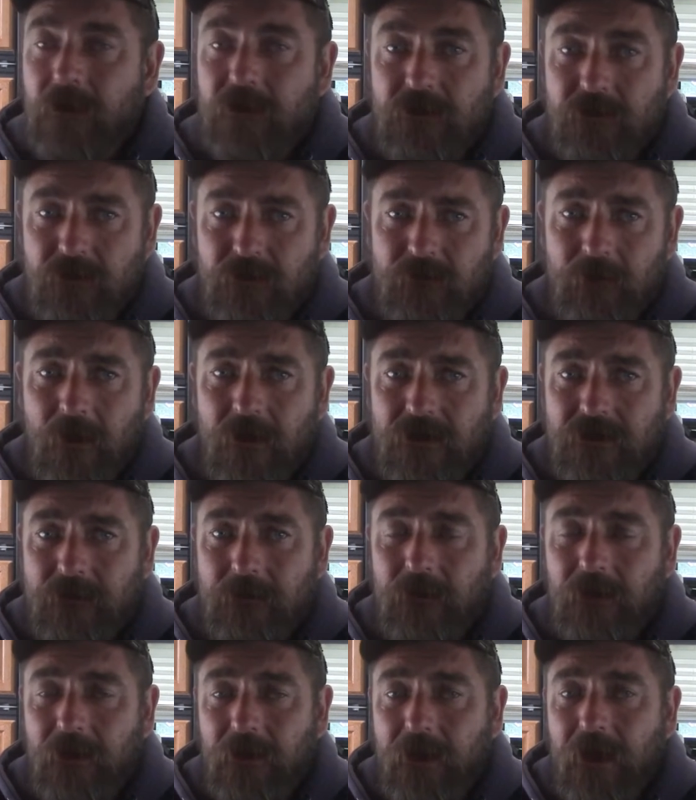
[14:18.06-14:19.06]

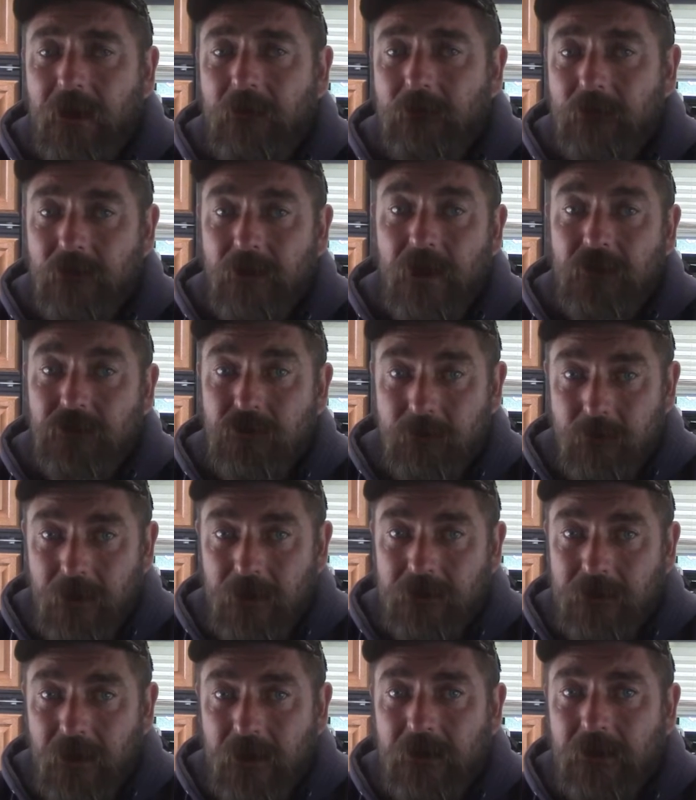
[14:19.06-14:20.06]
responsibility after that to
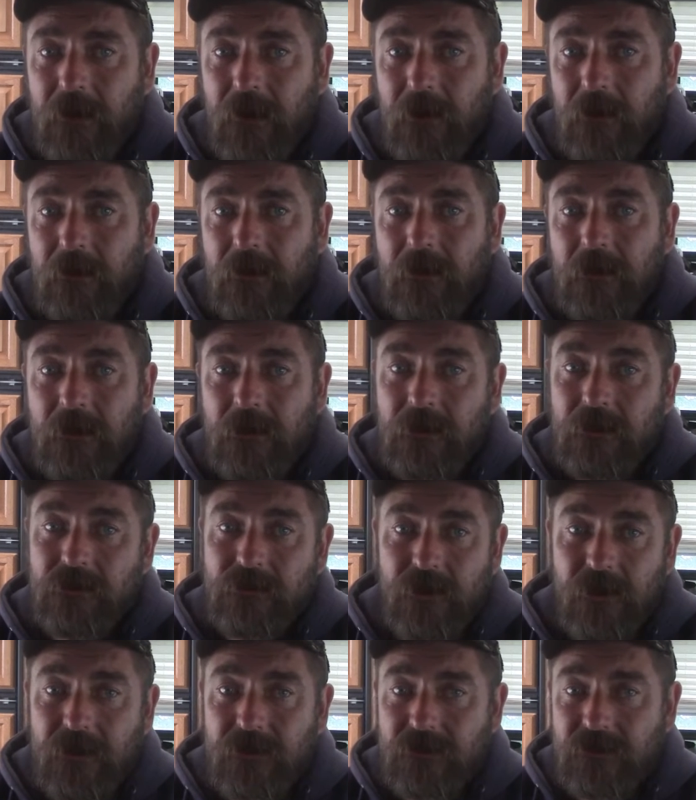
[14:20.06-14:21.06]
maintain that,
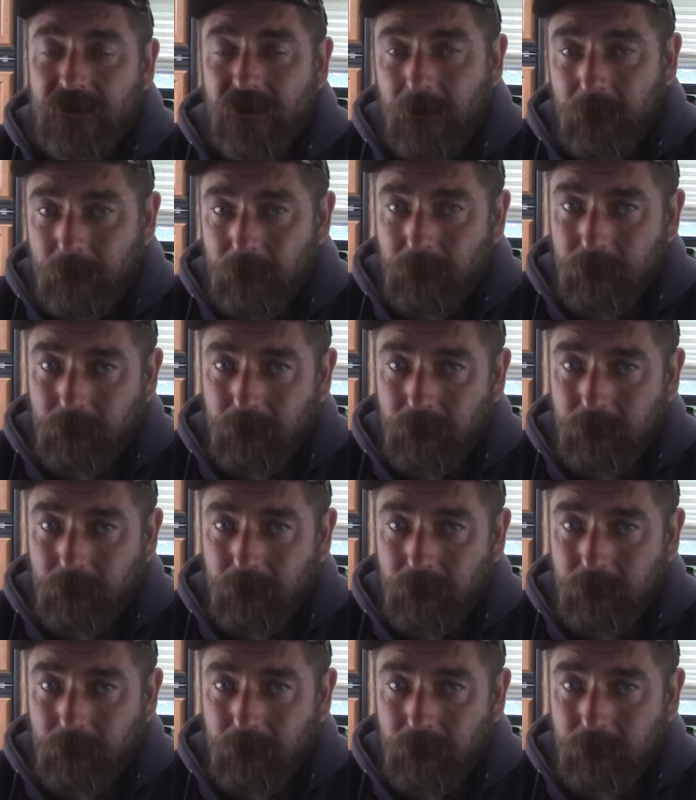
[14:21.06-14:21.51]
because they can slip